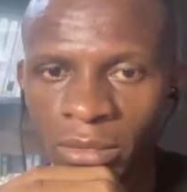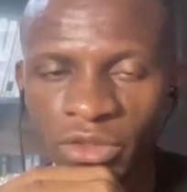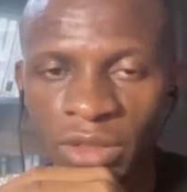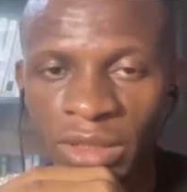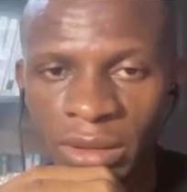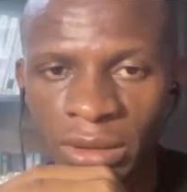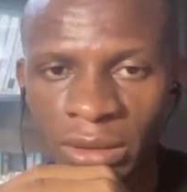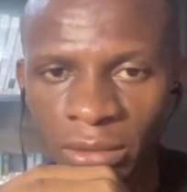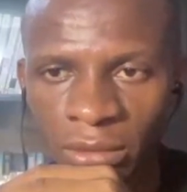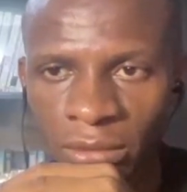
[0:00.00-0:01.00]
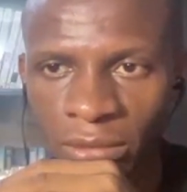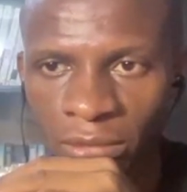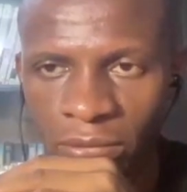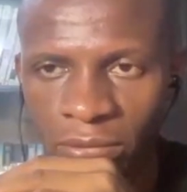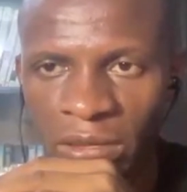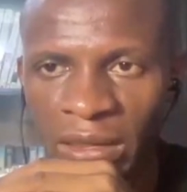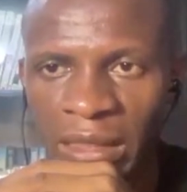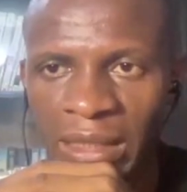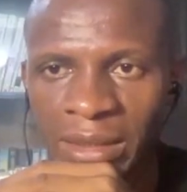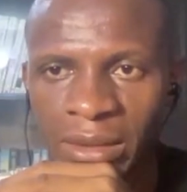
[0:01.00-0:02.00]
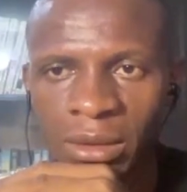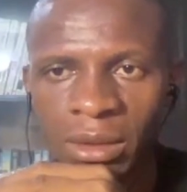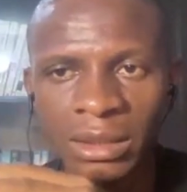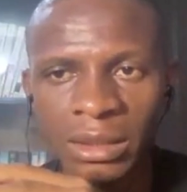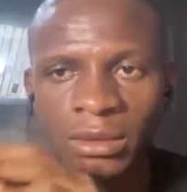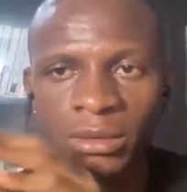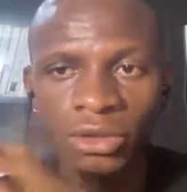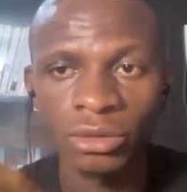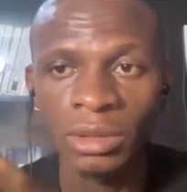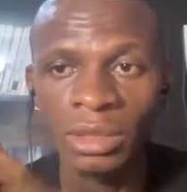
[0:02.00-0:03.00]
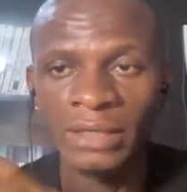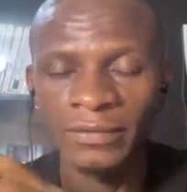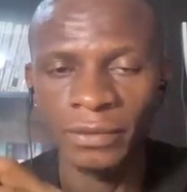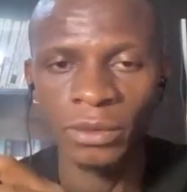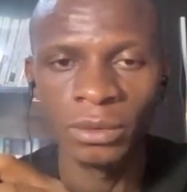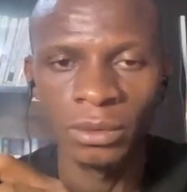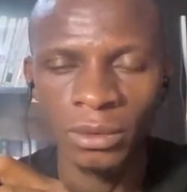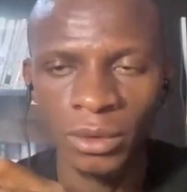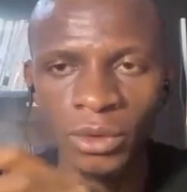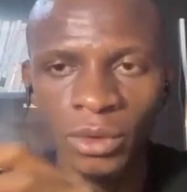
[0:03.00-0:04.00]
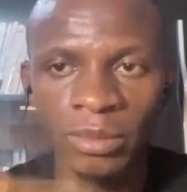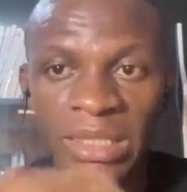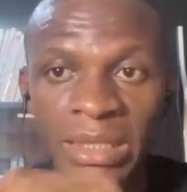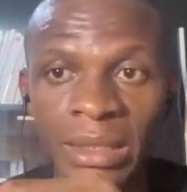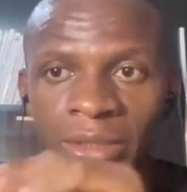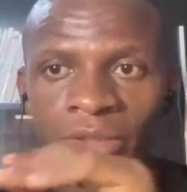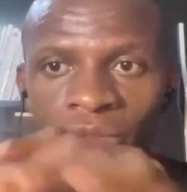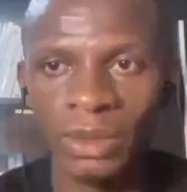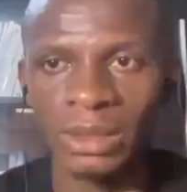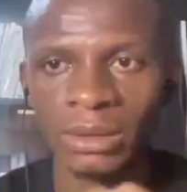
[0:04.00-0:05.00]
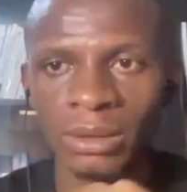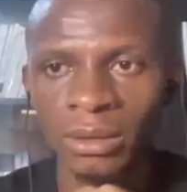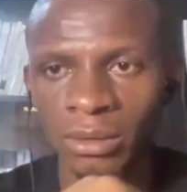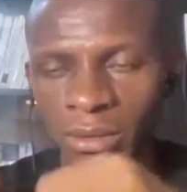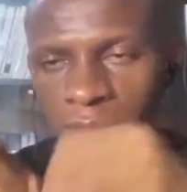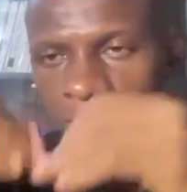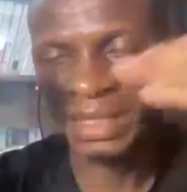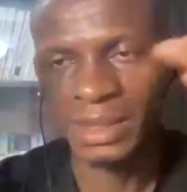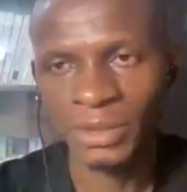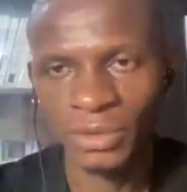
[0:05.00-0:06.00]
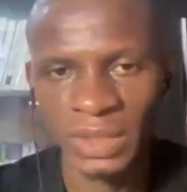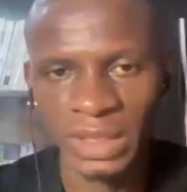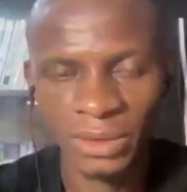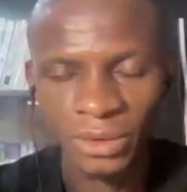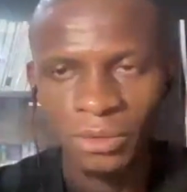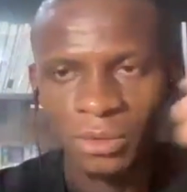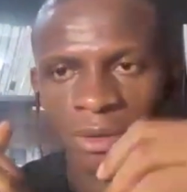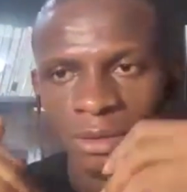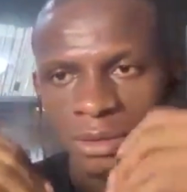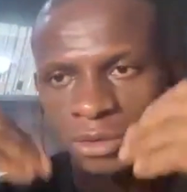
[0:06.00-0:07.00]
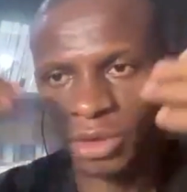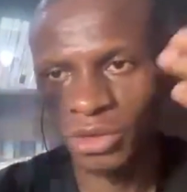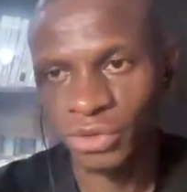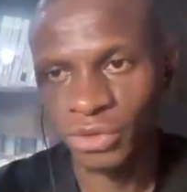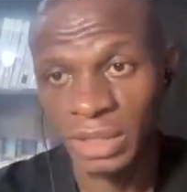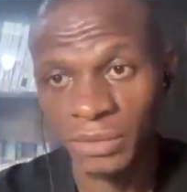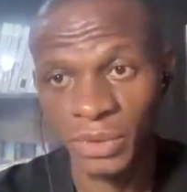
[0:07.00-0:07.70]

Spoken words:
Strategy at the junior level, you are basically doing writing user story, doing user